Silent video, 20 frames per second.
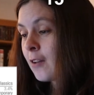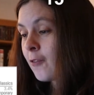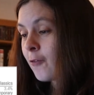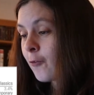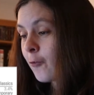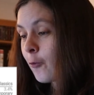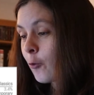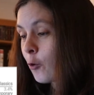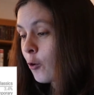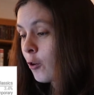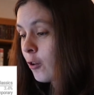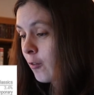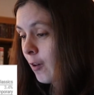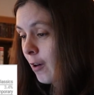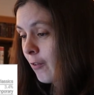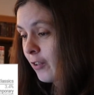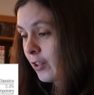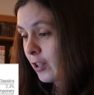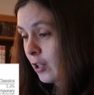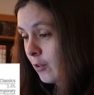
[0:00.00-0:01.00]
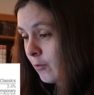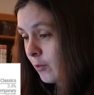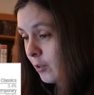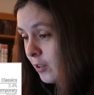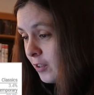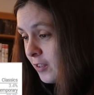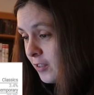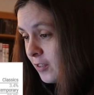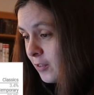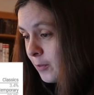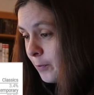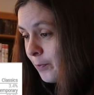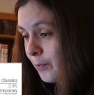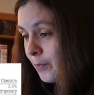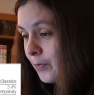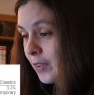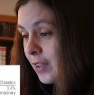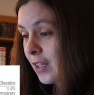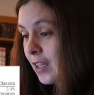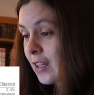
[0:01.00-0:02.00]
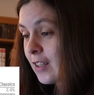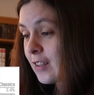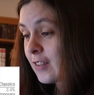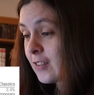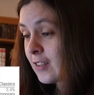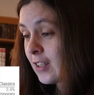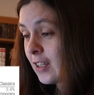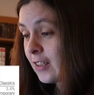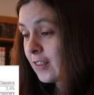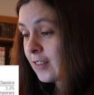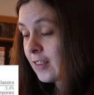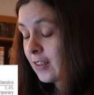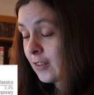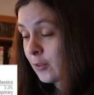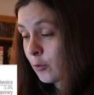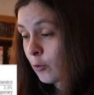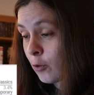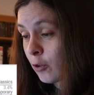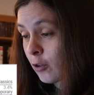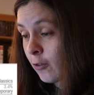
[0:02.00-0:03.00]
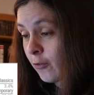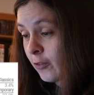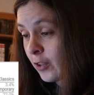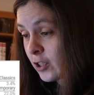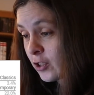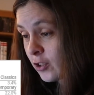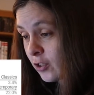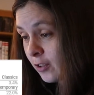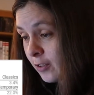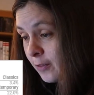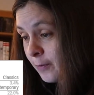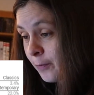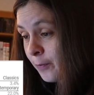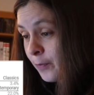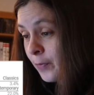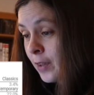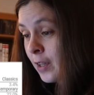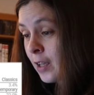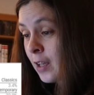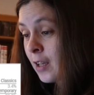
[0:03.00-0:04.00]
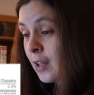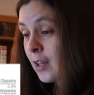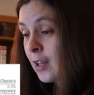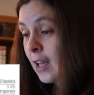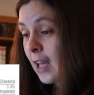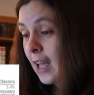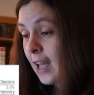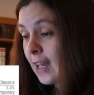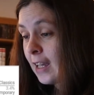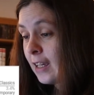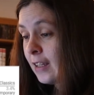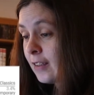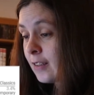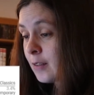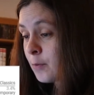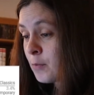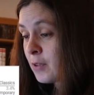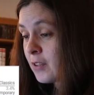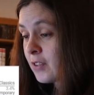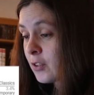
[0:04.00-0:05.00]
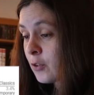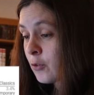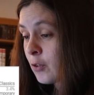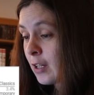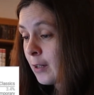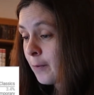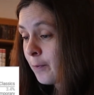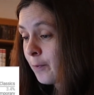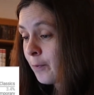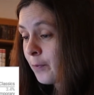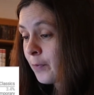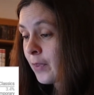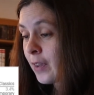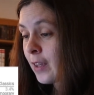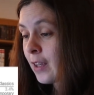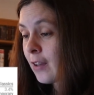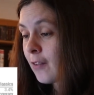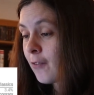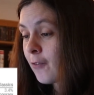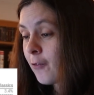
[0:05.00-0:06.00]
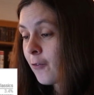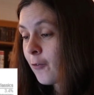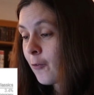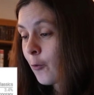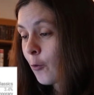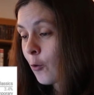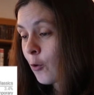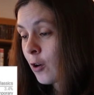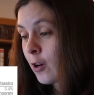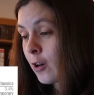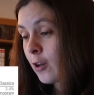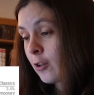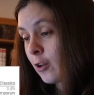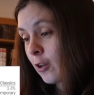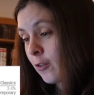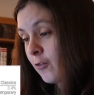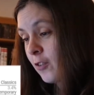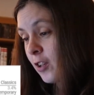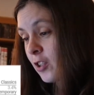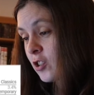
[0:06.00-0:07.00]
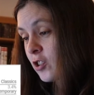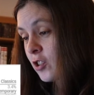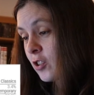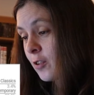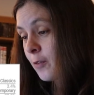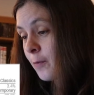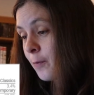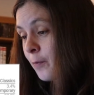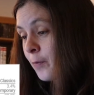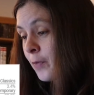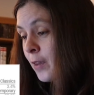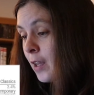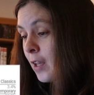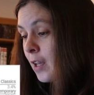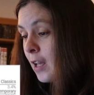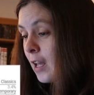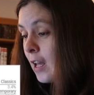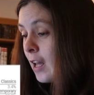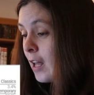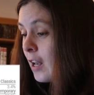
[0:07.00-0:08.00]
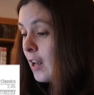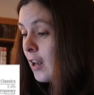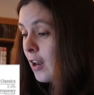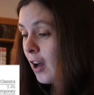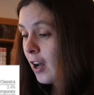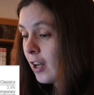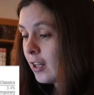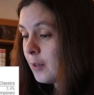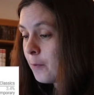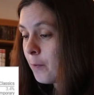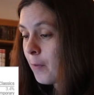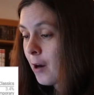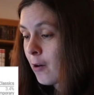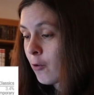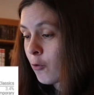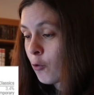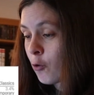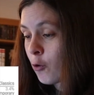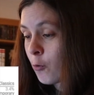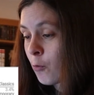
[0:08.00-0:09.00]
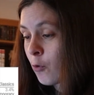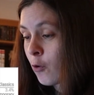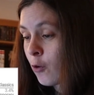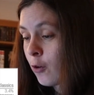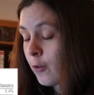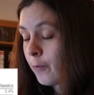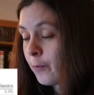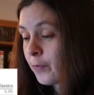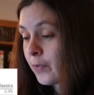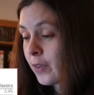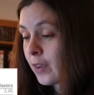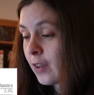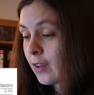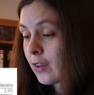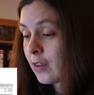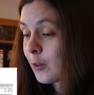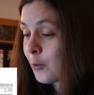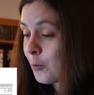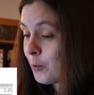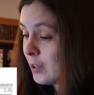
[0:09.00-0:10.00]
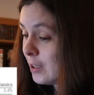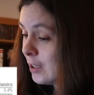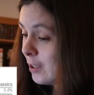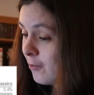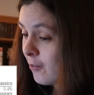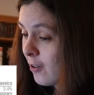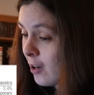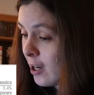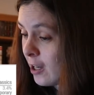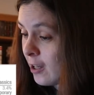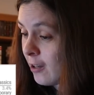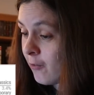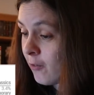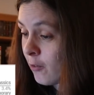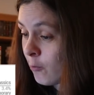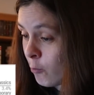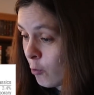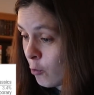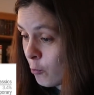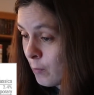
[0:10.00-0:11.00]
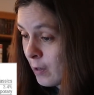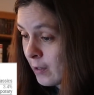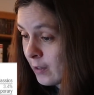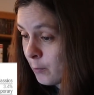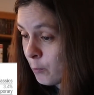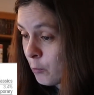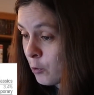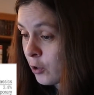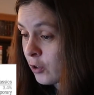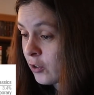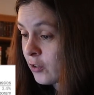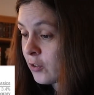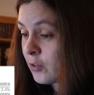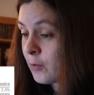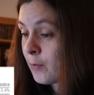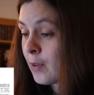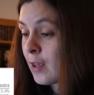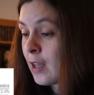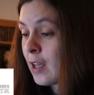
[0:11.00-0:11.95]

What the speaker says: 4 graphic novels, 6 historical fiction, 8 mystery, 4 non-fiction, 9 paranormal, 25 romance books,